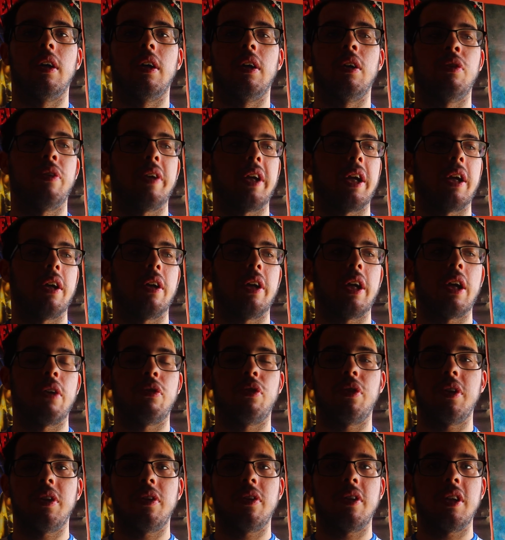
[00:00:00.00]
of
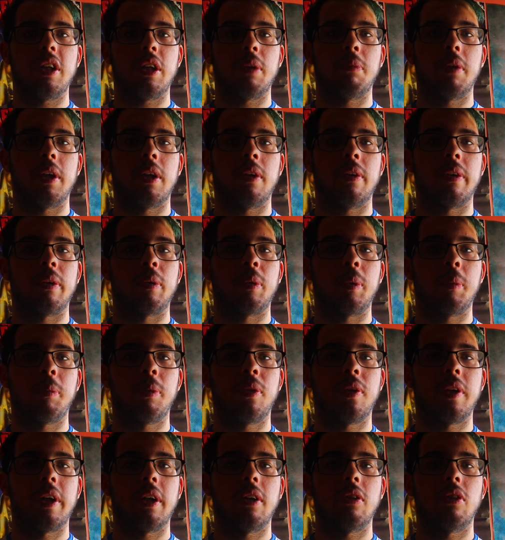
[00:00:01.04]
every team in the group
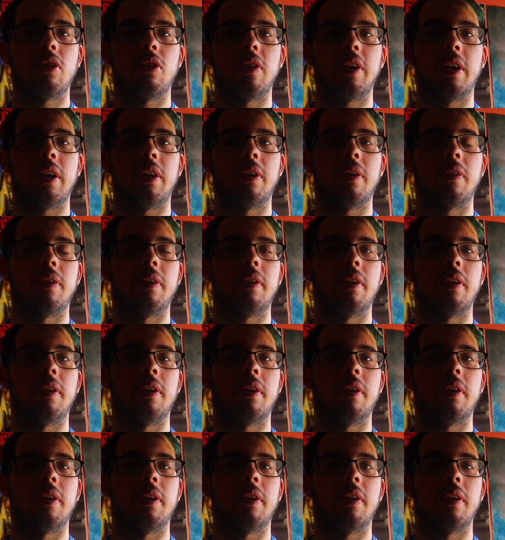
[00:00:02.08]
stage. They are